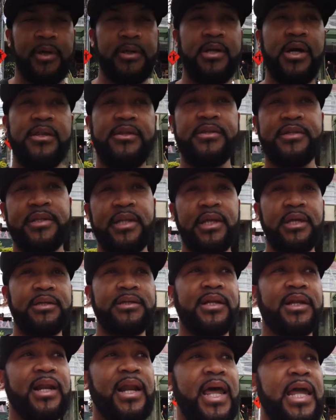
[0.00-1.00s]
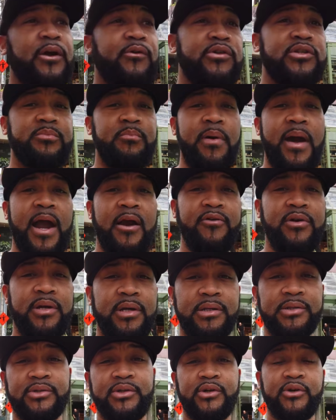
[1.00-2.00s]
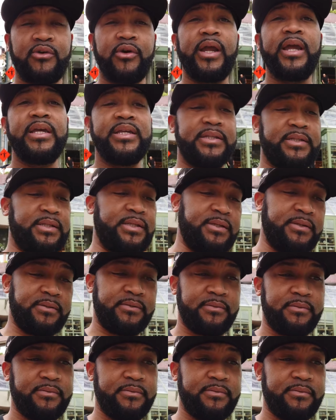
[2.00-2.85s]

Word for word: Another thing, the language barrier is crazy.